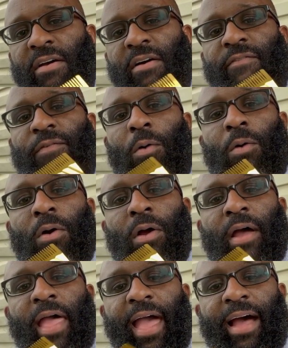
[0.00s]
for
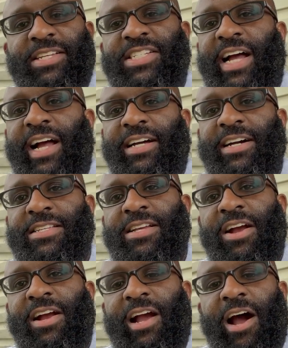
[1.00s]
how Sean cuts
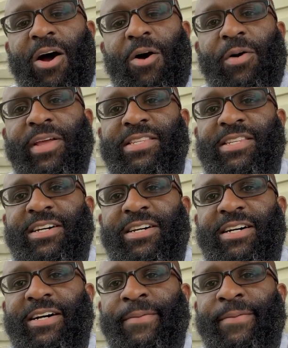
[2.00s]
hair called his uh